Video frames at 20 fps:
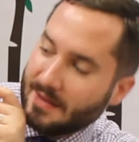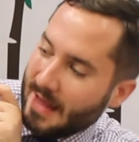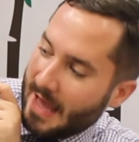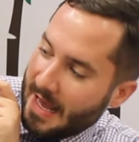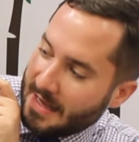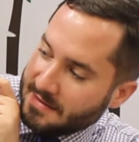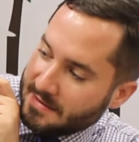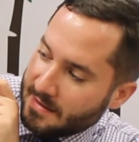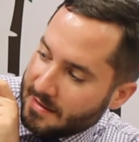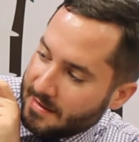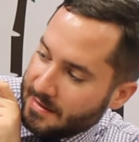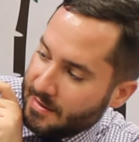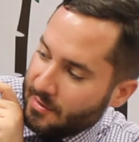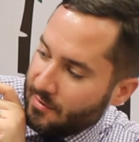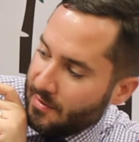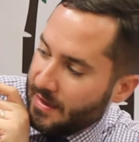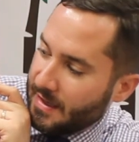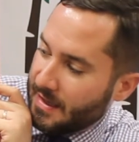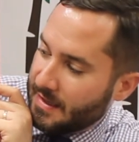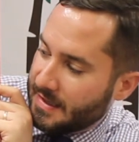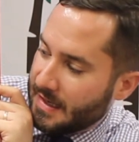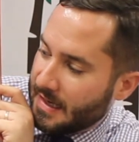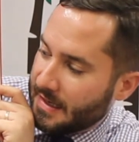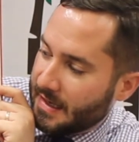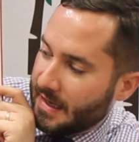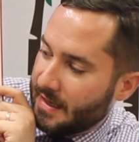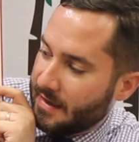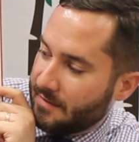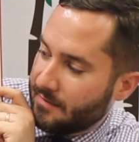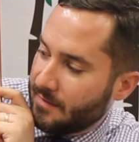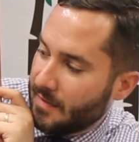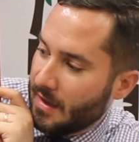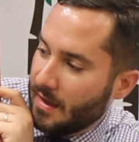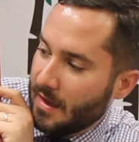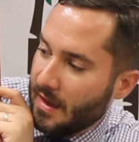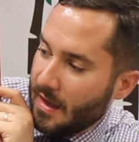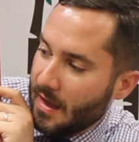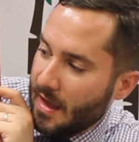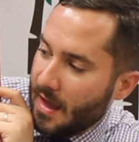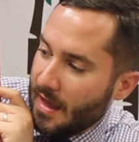lasted nearly a decade.
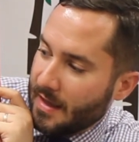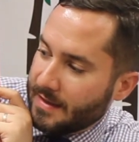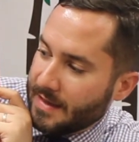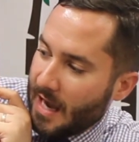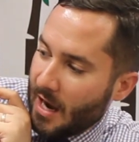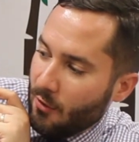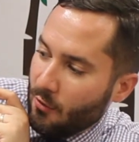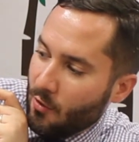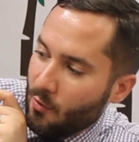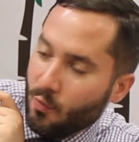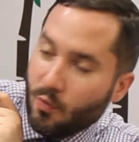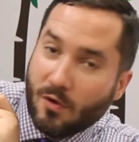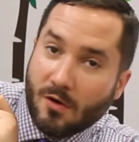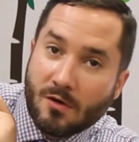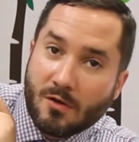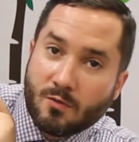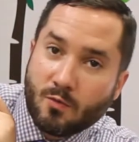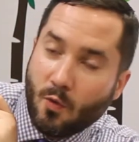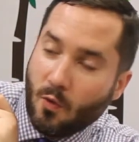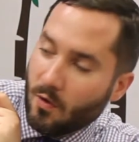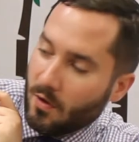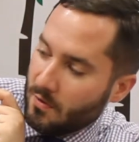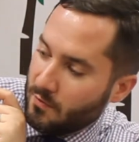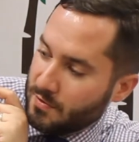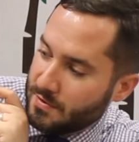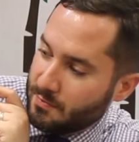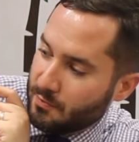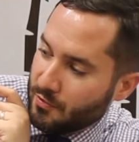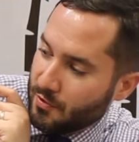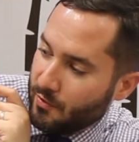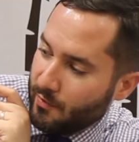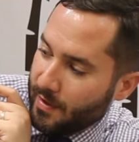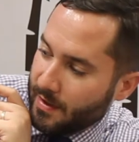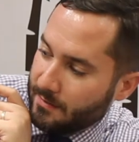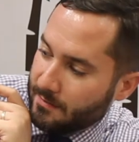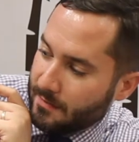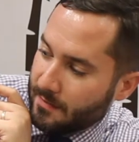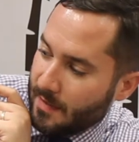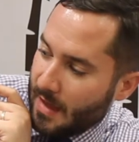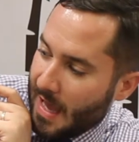Now a world war was brewing.
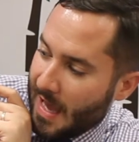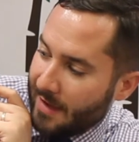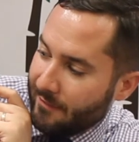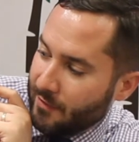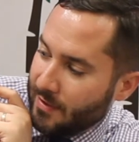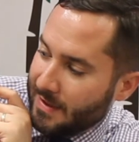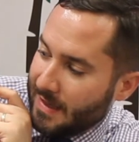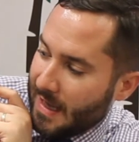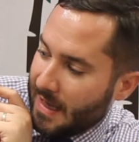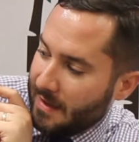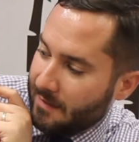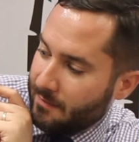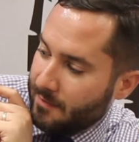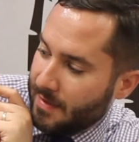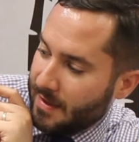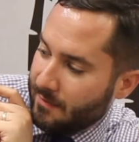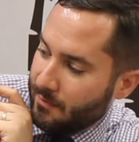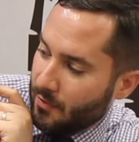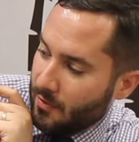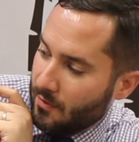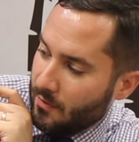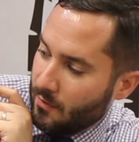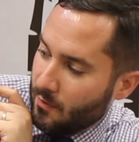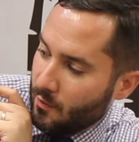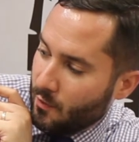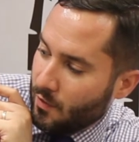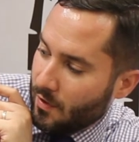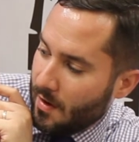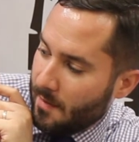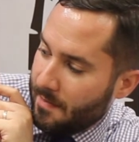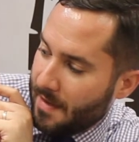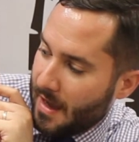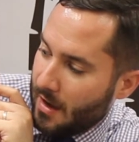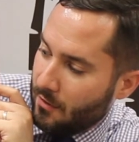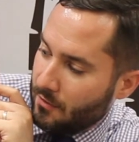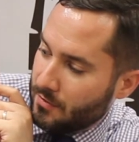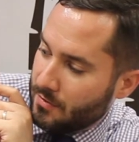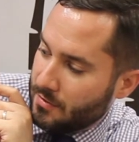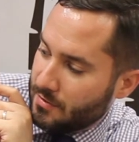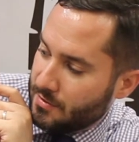Every day, people were
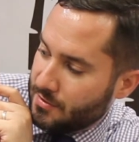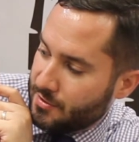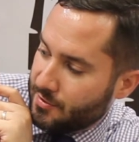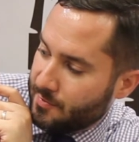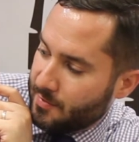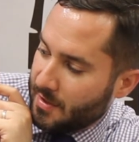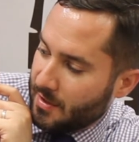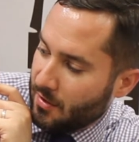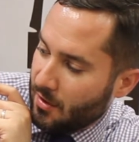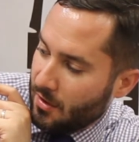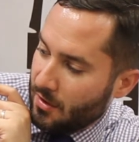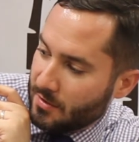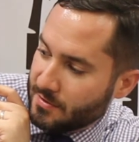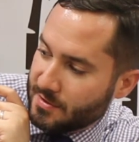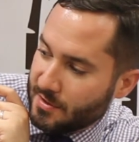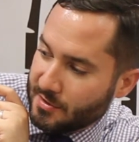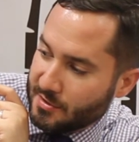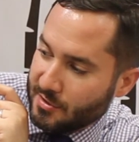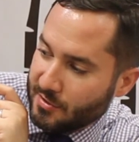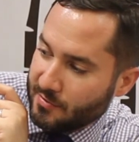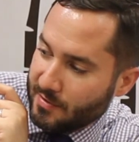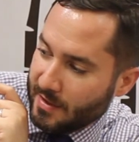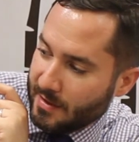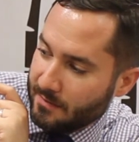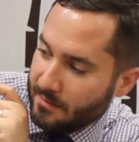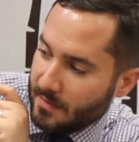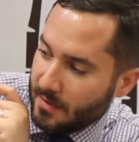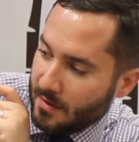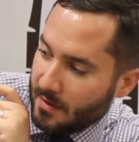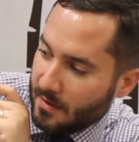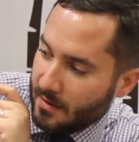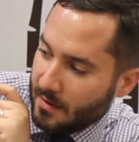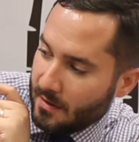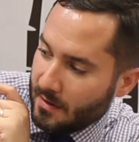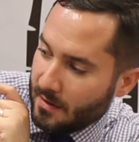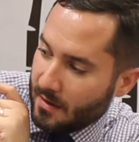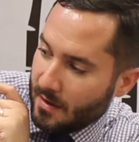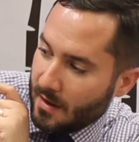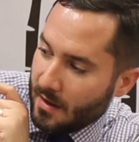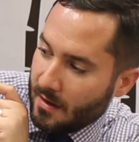about to be called to duty.
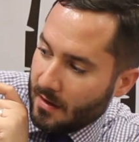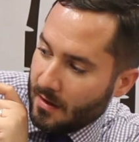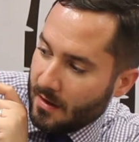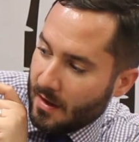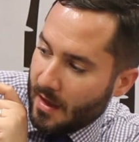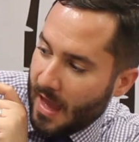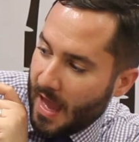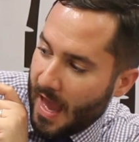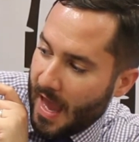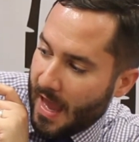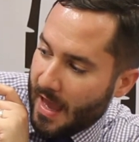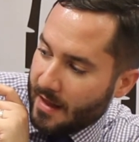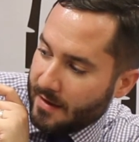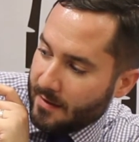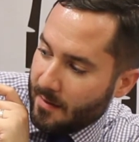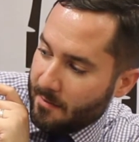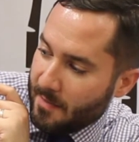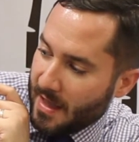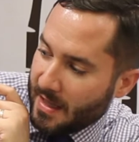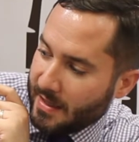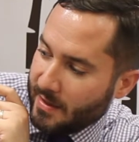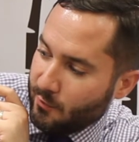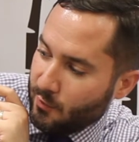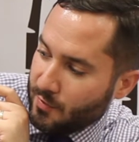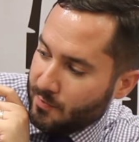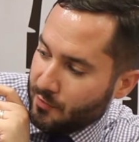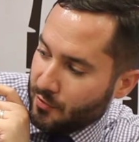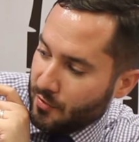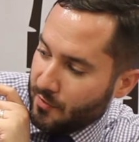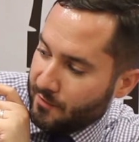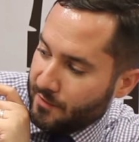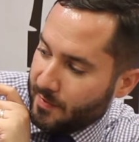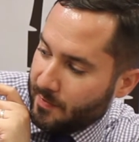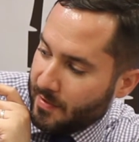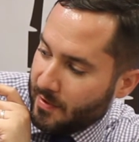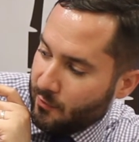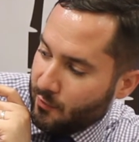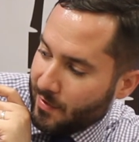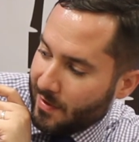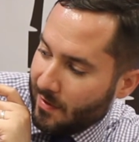And many would prove to
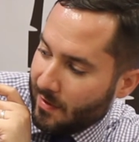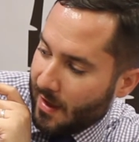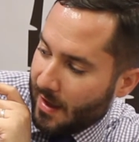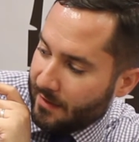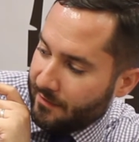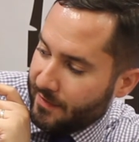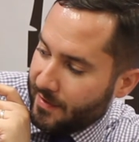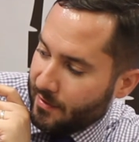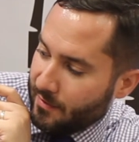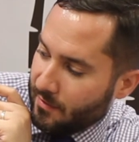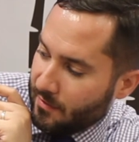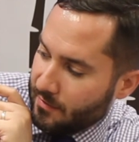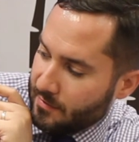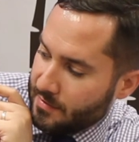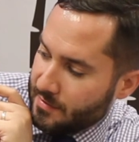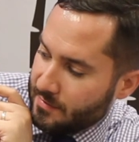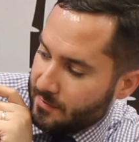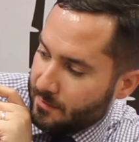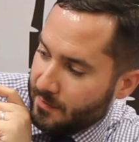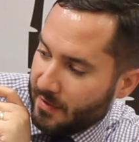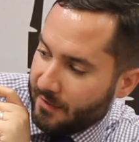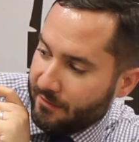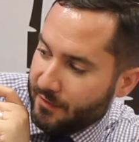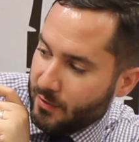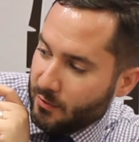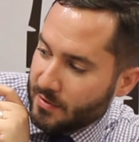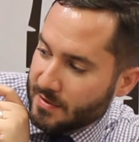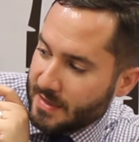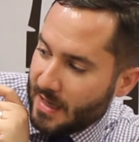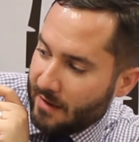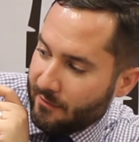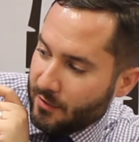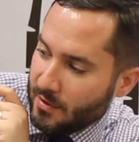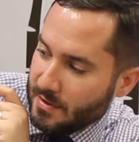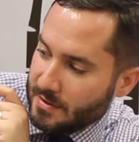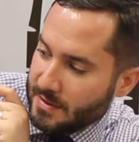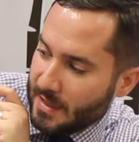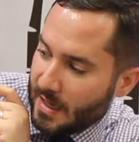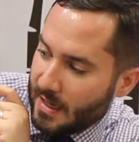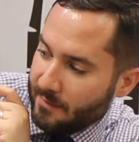be real-life heroes. But if there was ever a
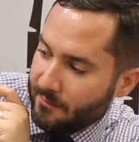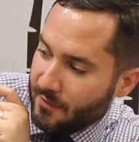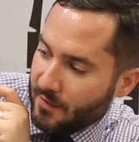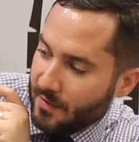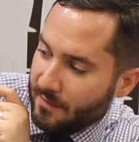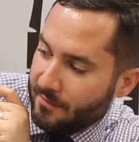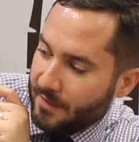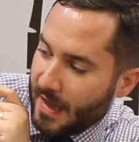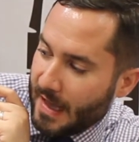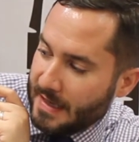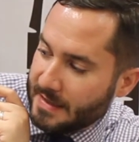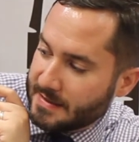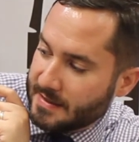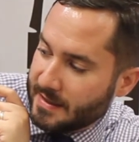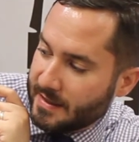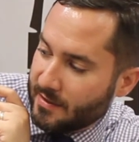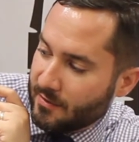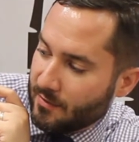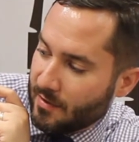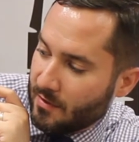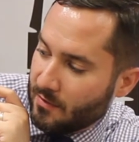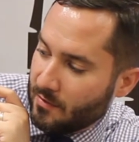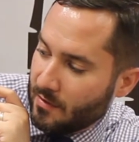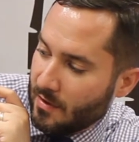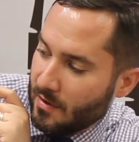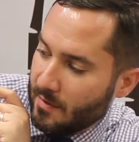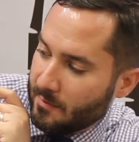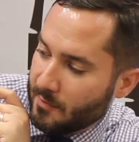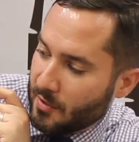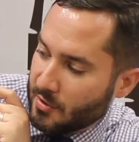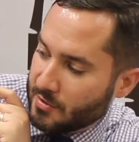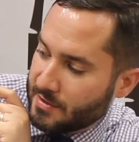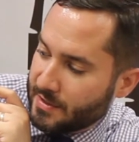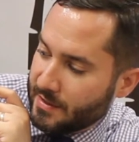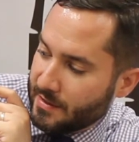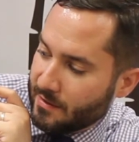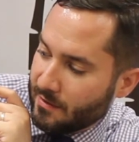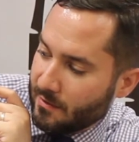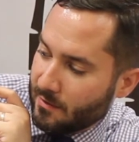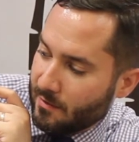time for a fantasy hero,
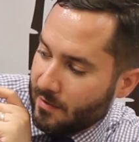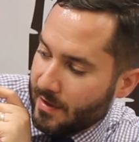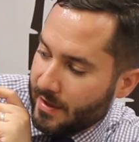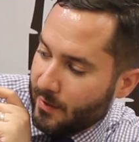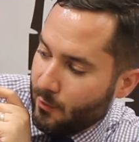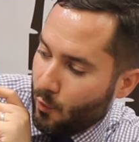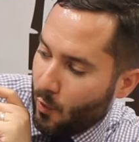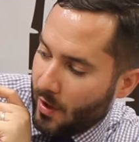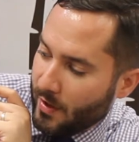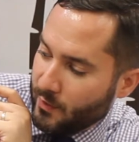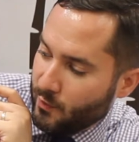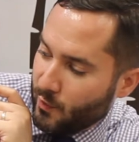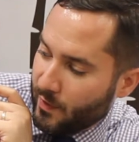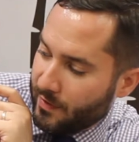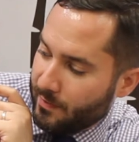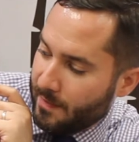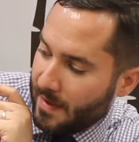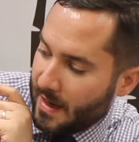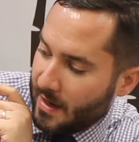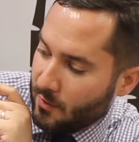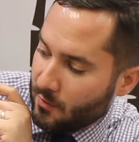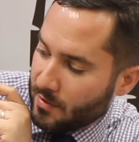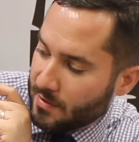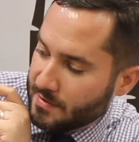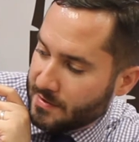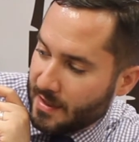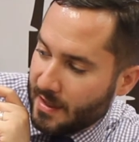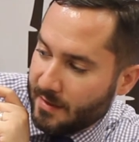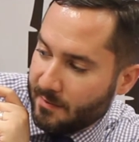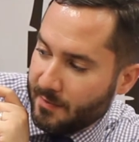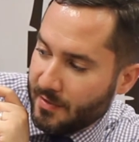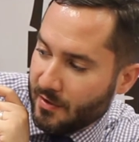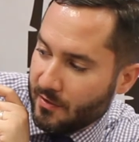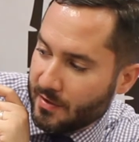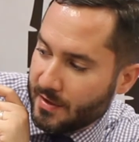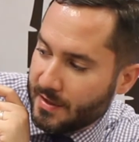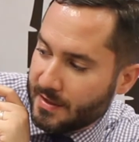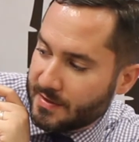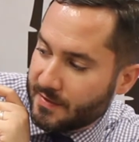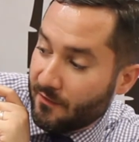particularly one with powers and
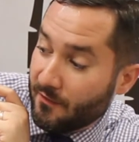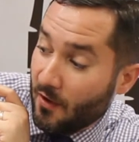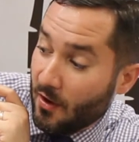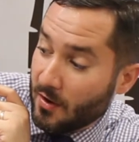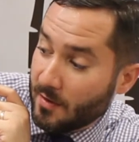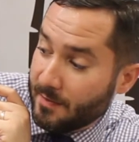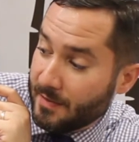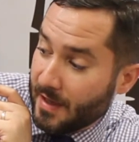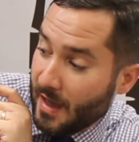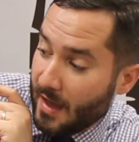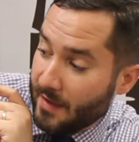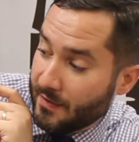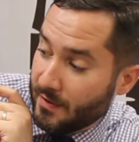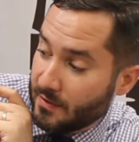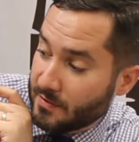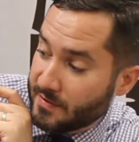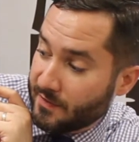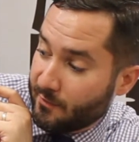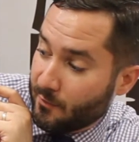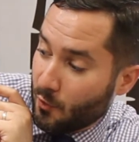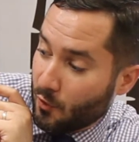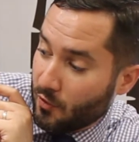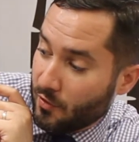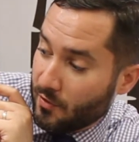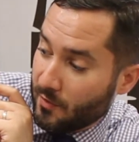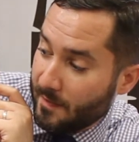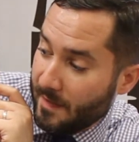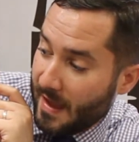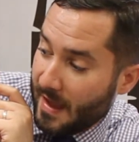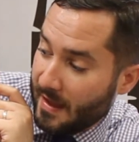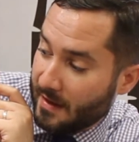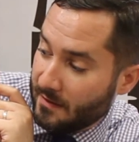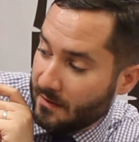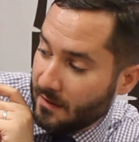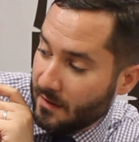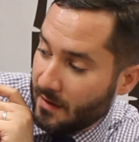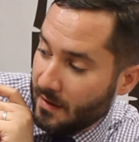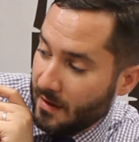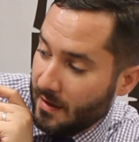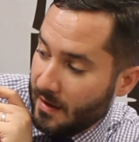abilities far beyond those of mortal men,
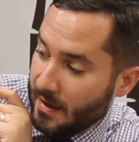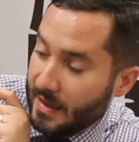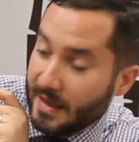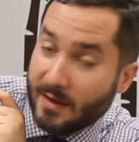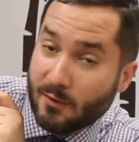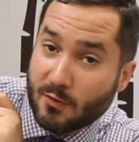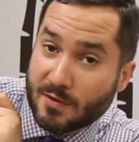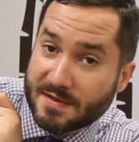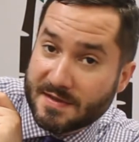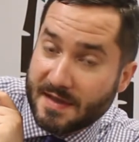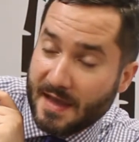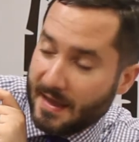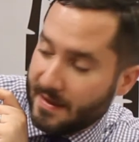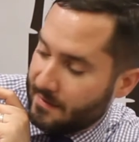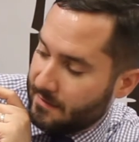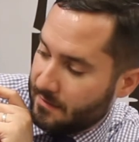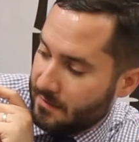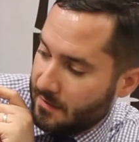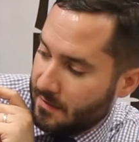it was then.